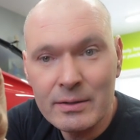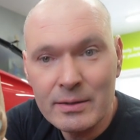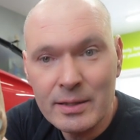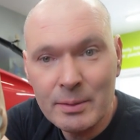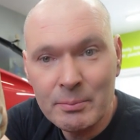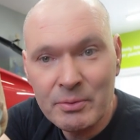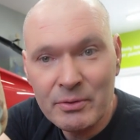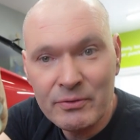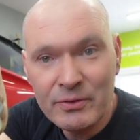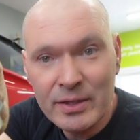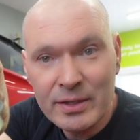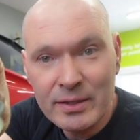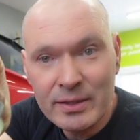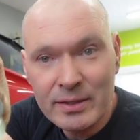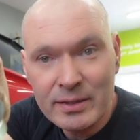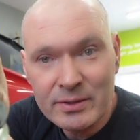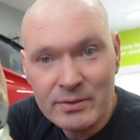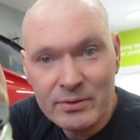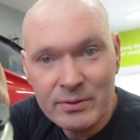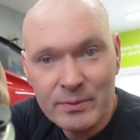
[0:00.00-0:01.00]
they prevent
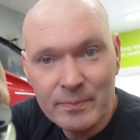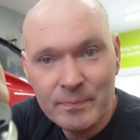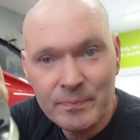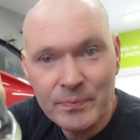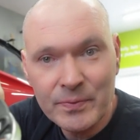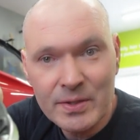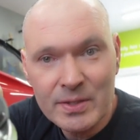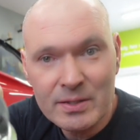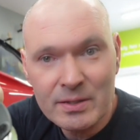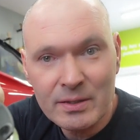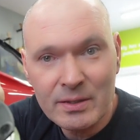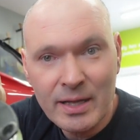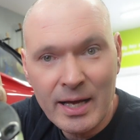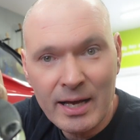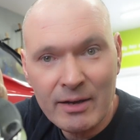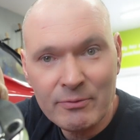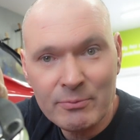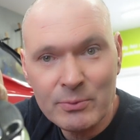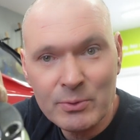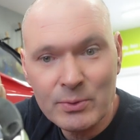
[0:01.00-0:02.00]
these little
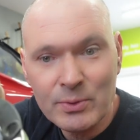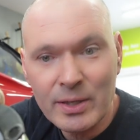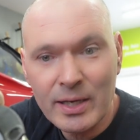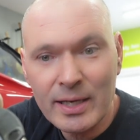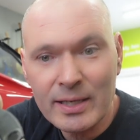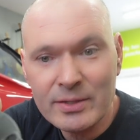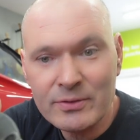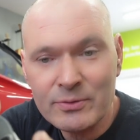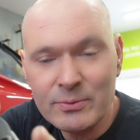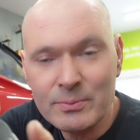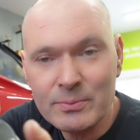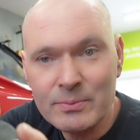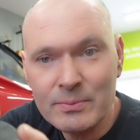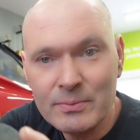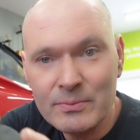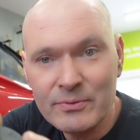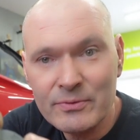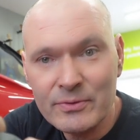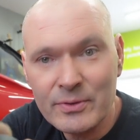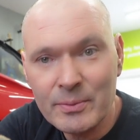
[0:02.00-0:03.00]
half moon guys
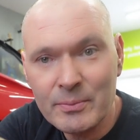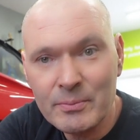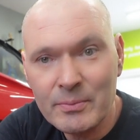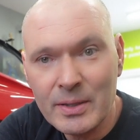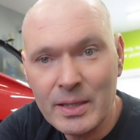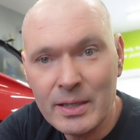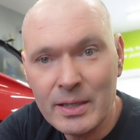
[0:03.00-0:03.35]
from